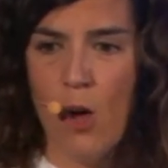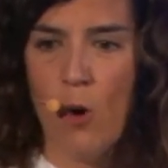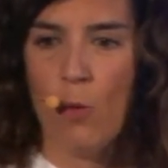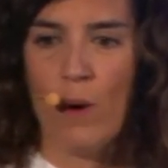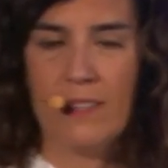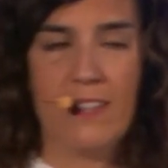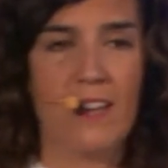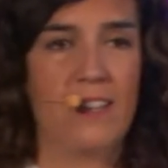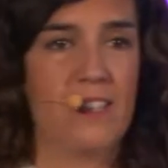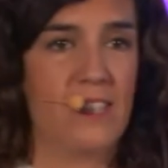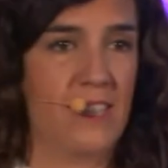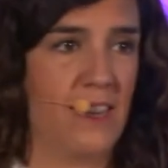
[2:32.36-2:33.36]
What are
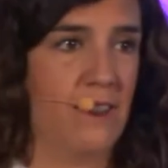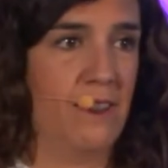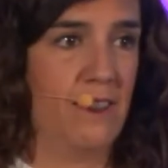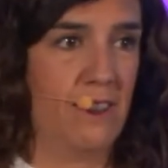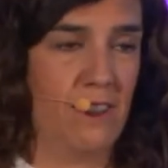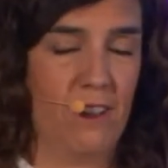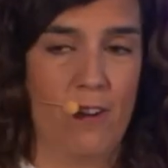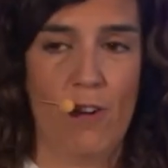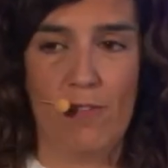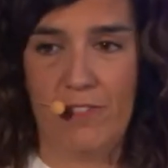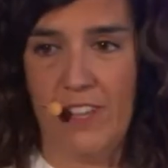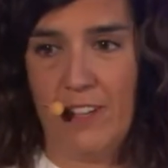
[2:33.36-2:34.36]
the strengths
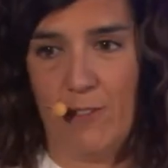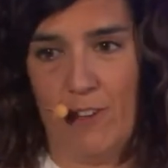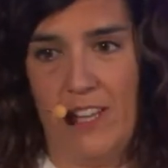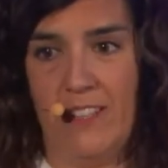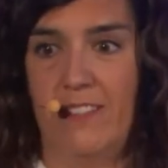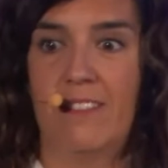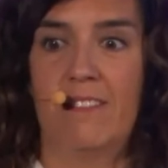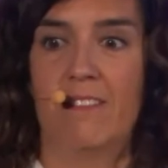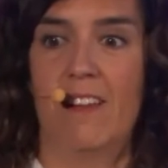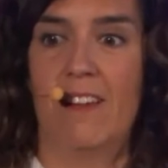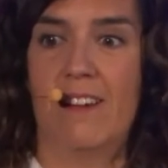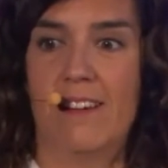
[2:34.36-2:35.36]
of Dekorate?
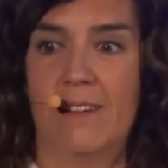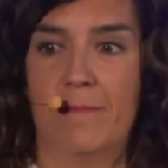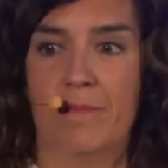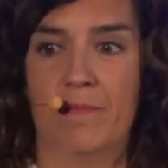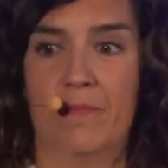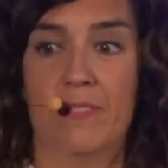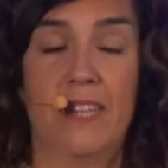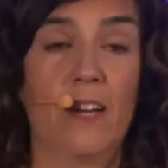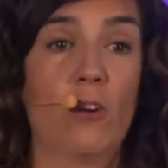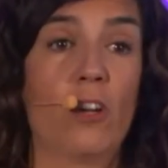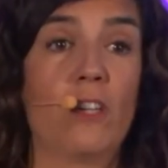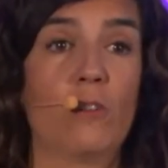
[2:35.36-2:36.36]

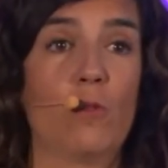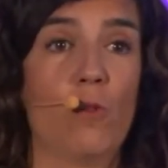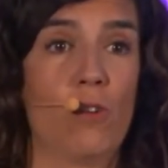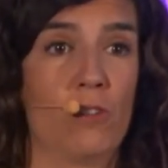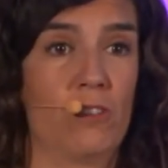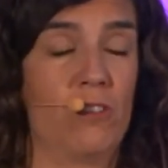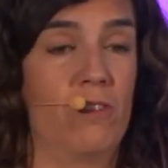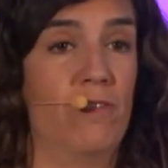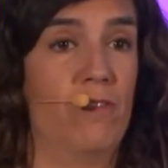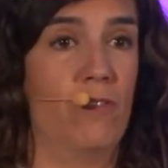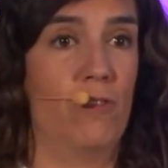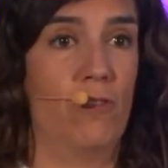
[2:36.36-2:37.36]
Dekorate works
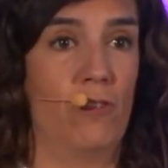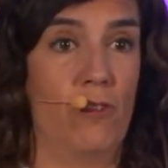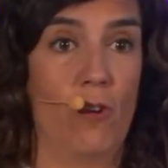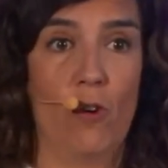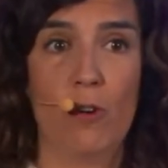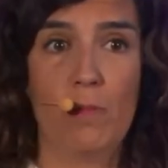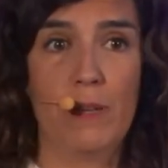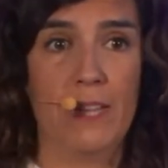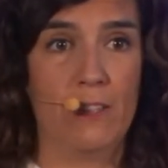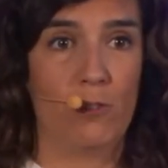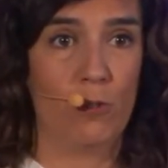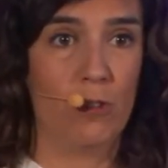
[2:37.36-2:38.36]
for all
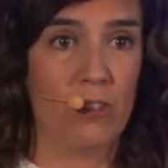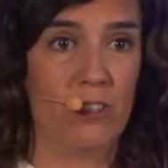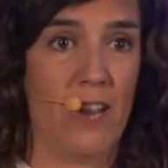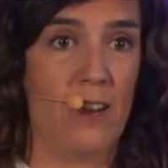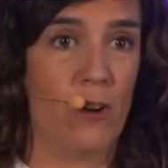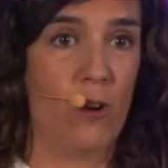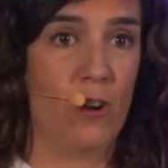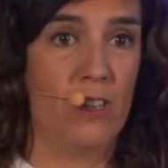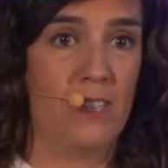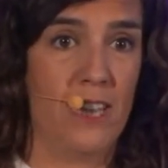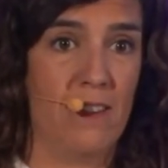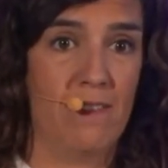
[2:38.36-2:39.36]
build tools and all
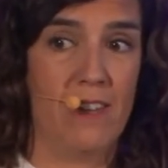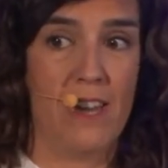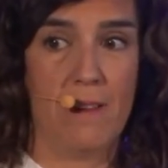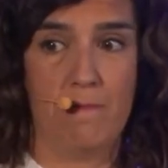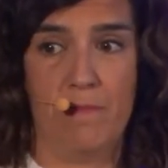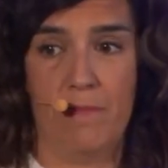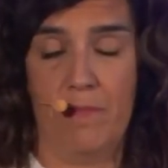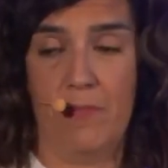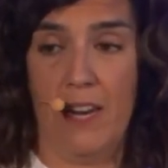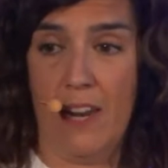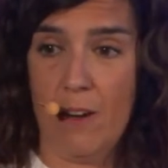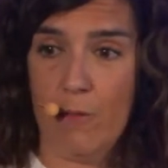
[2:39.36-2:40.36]

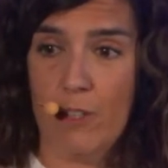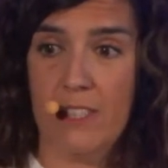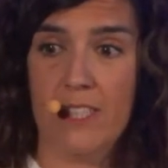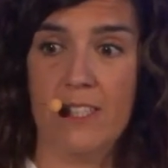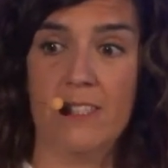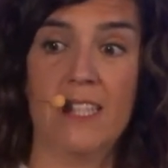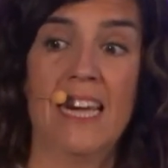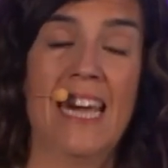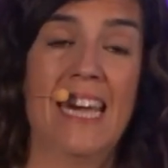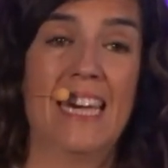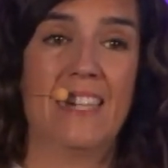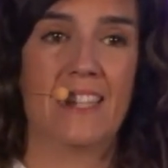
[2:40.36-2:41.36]
JVM languages.
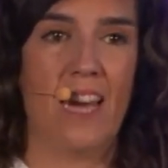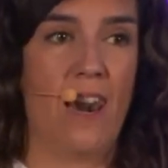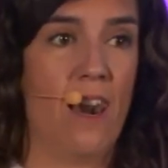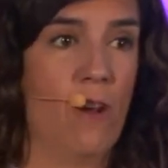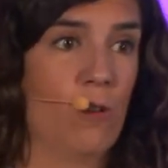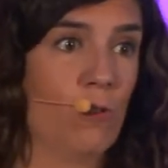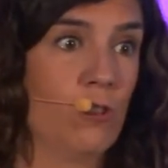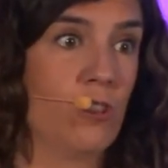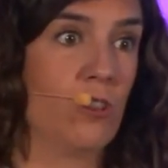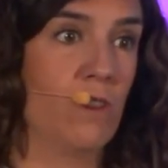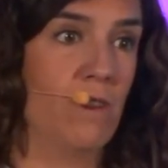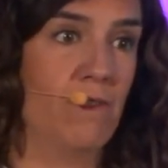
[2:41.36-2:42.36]
It
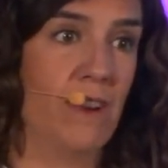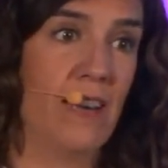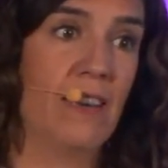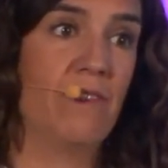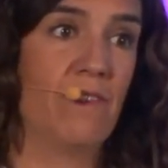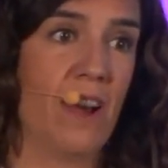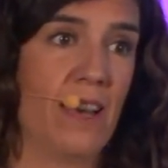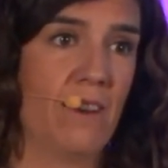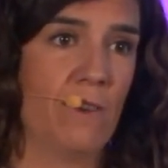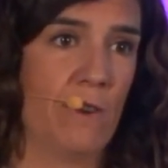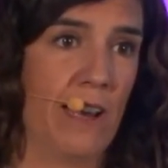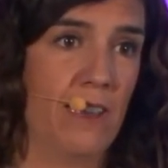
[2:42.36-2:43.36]
allows very
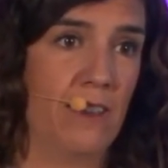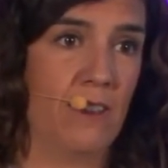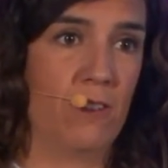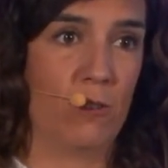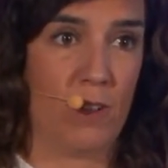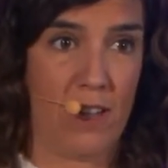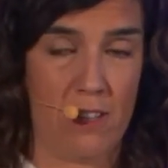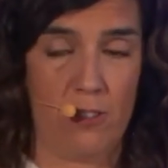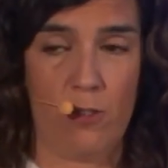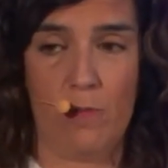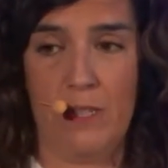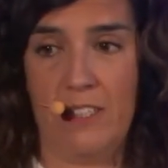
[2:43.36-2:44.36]
fine-grained
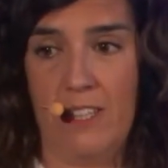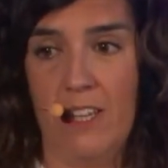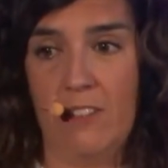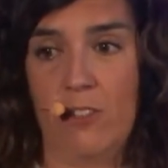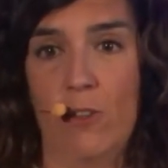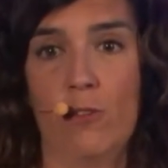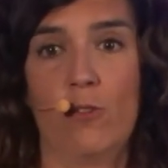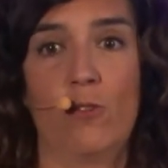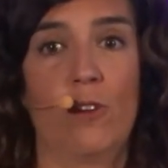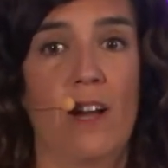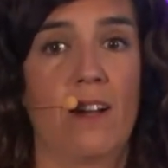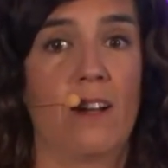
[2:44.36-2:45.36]
customization. You
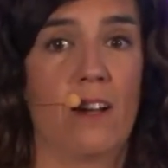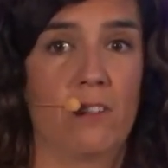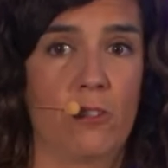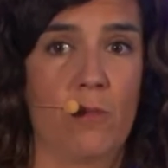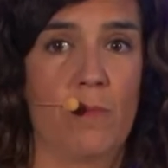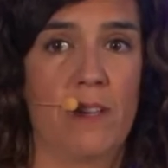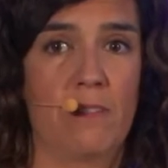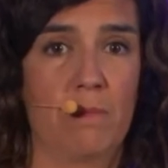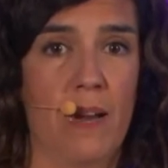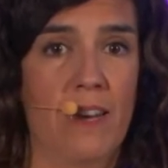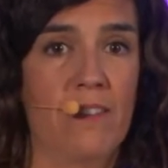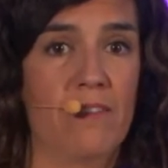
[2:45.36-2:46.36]
can customize
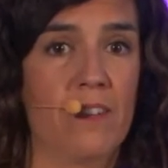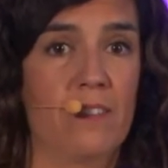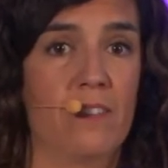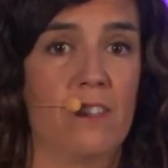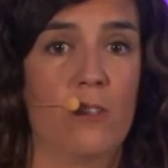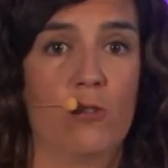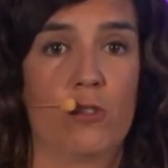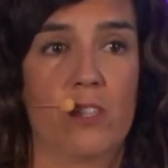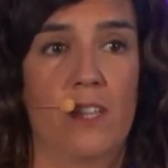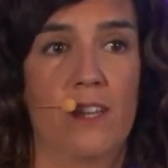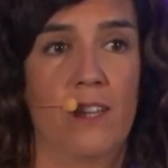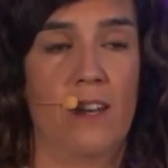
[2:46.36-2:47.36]
manifest
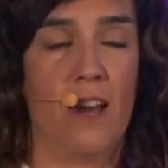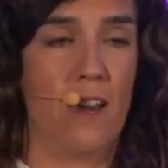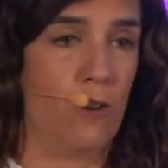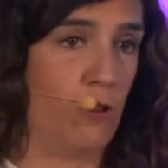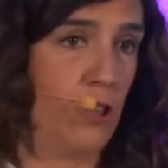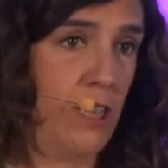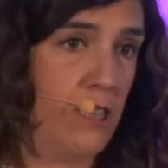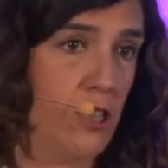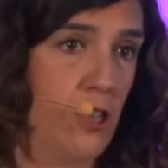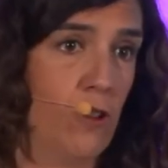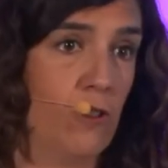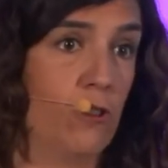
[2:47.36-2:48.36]
using
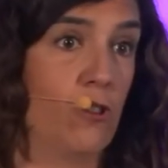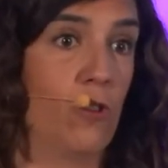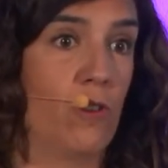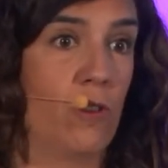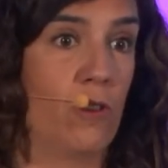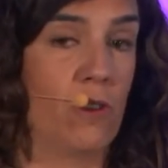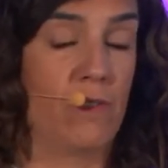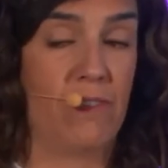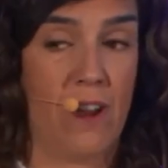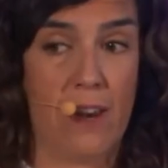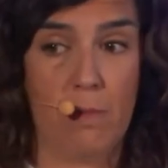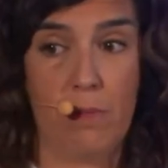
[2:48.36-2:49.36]
annotations or
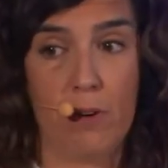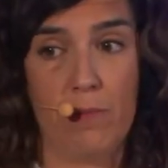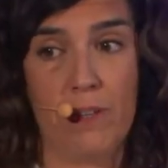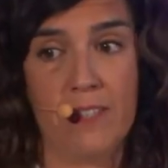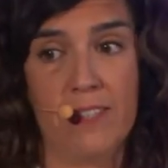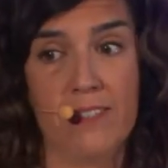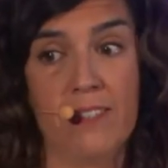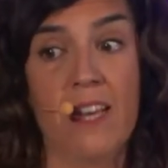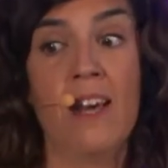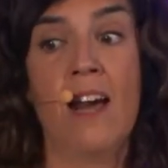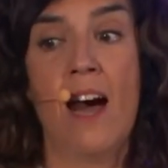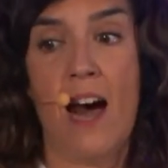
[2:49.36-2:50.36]
file properties,
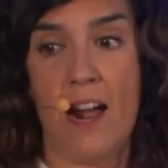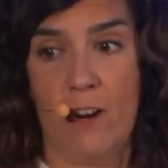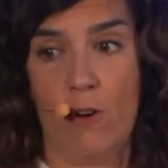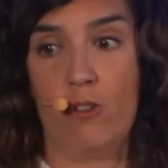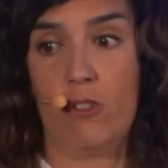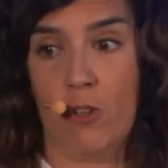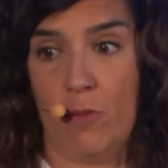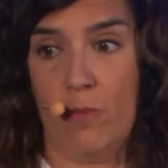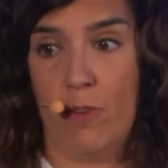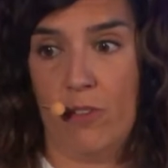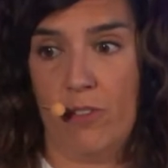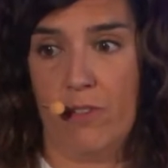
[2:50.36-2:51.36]
and also
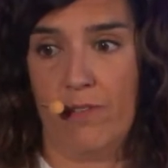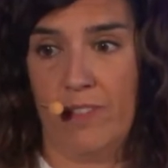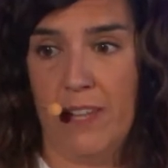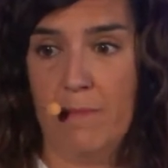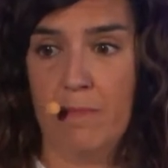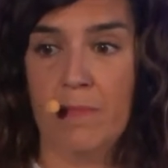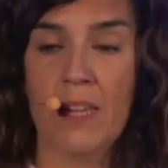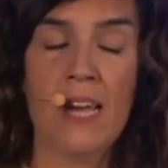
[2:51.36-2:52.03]
both of them.